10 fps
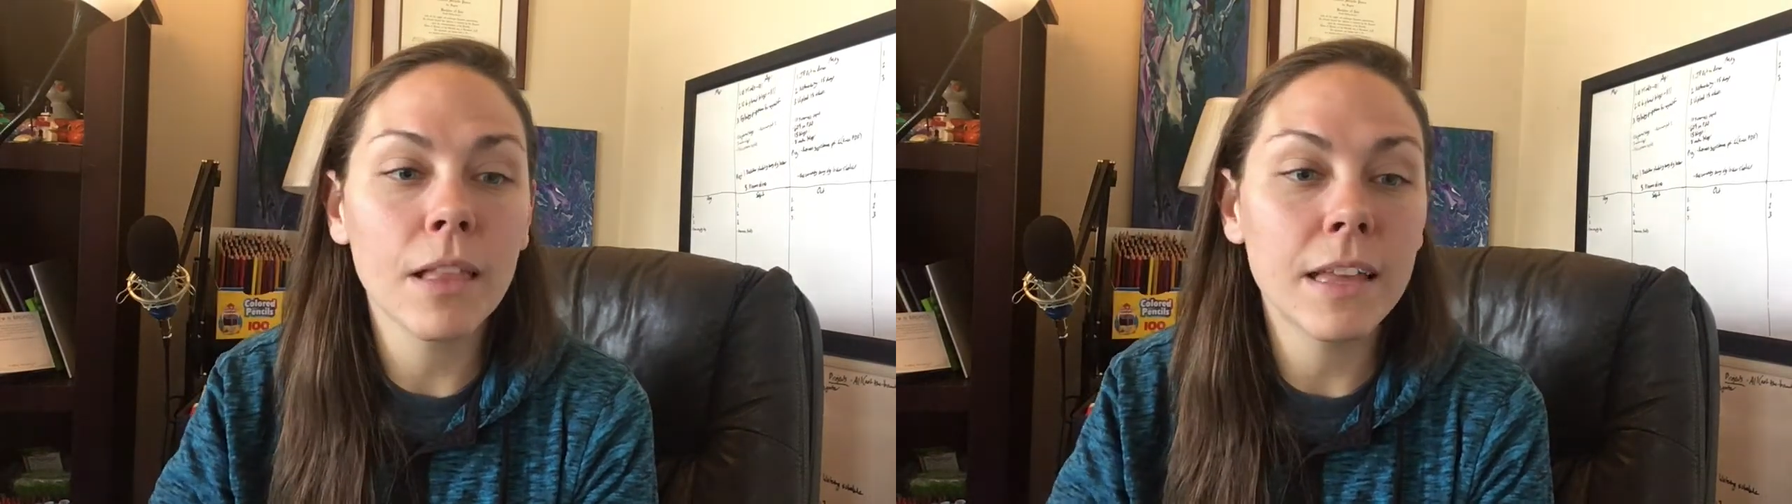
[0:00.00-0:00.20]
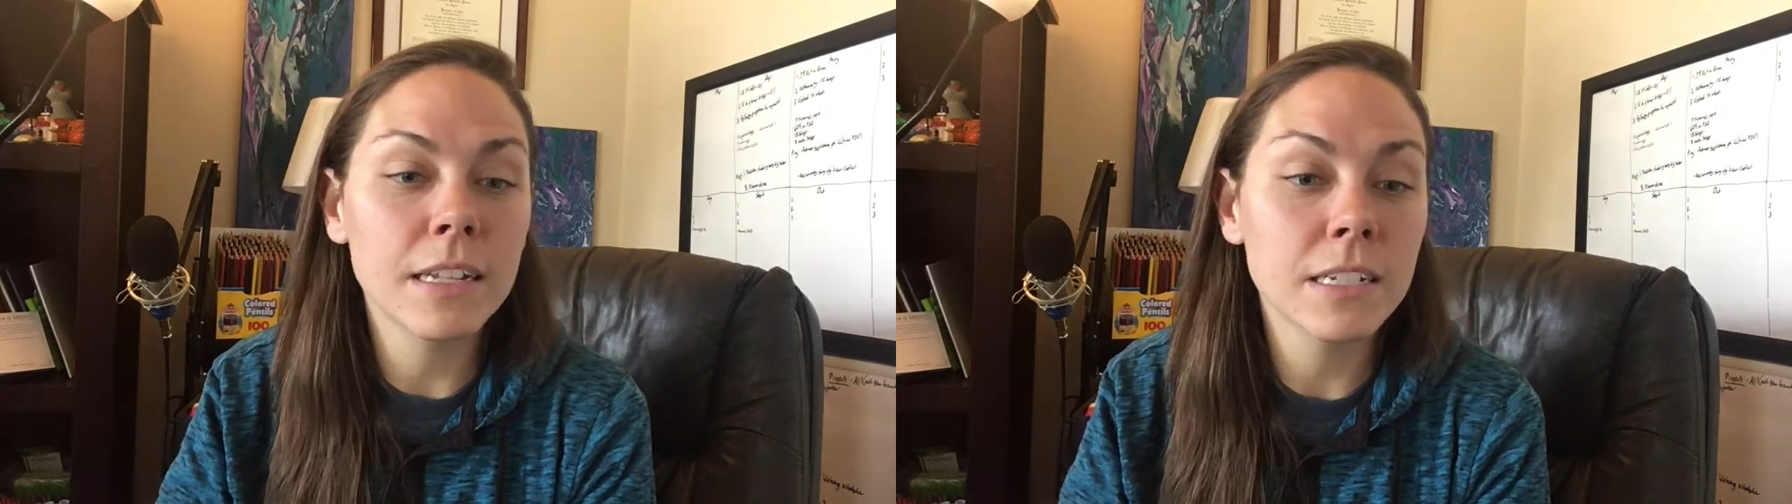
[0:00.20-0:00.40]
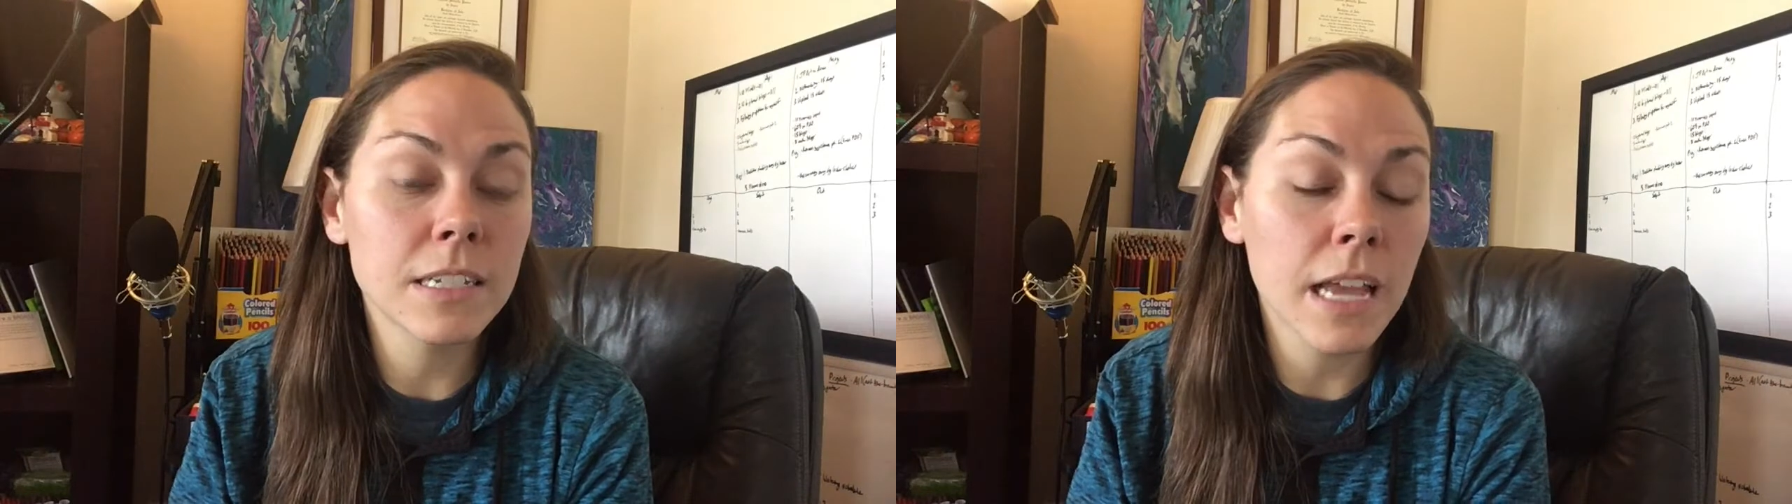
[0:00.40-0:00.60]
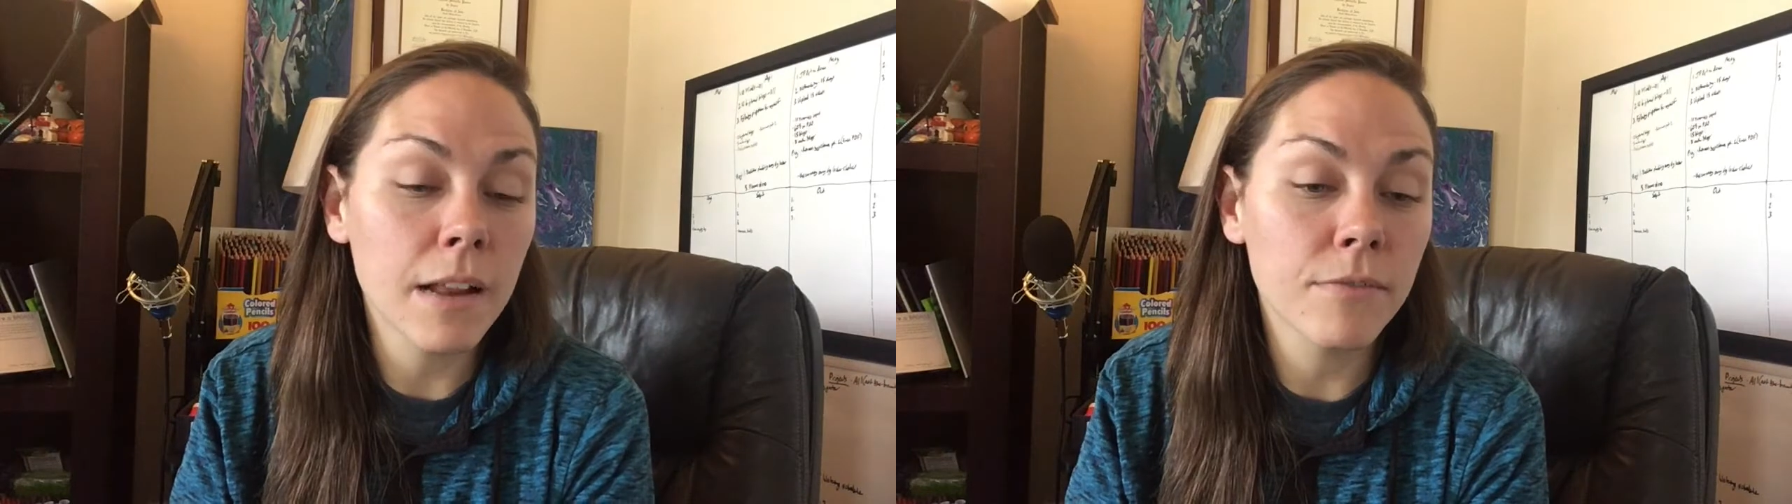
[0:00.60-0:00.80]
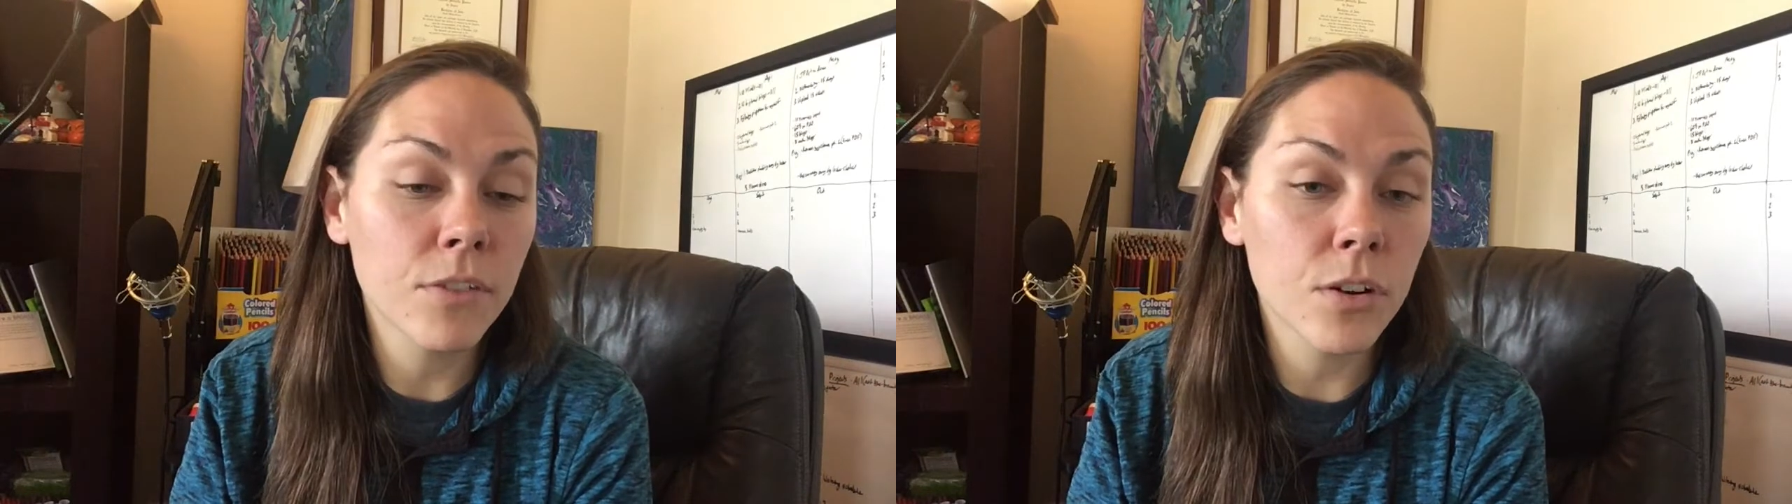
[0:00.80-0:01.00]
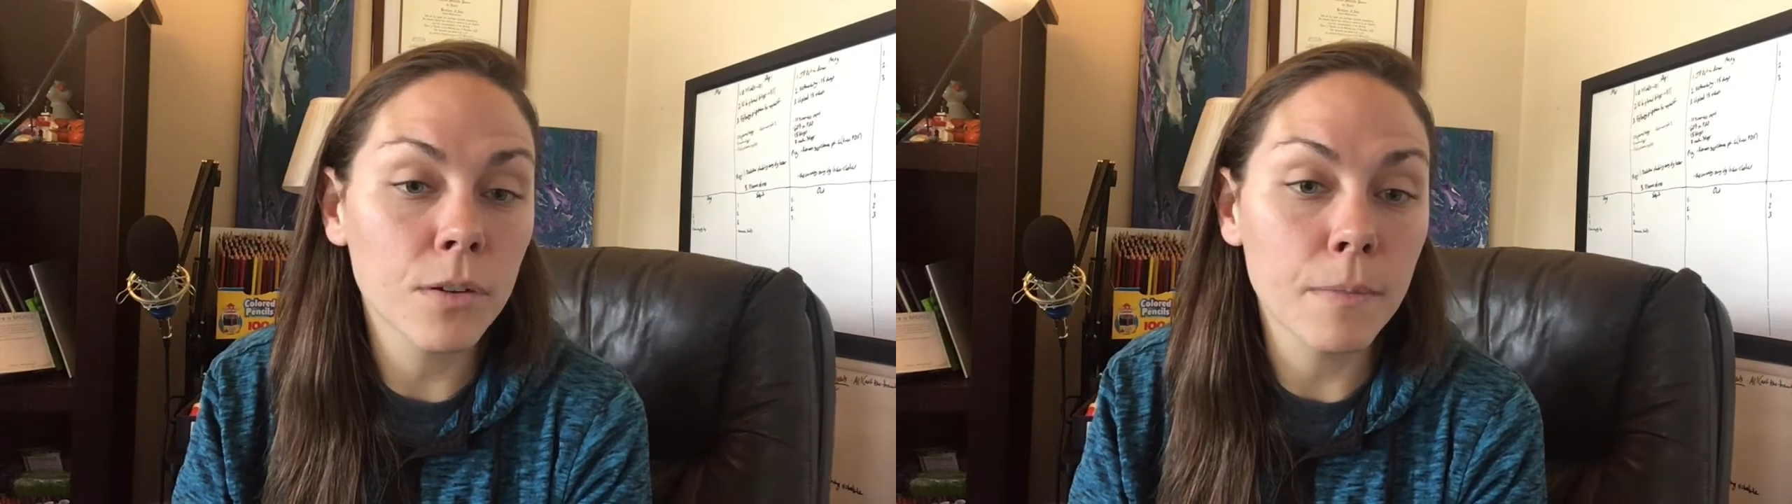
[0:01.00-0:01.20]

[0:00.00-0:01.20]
in to sign up for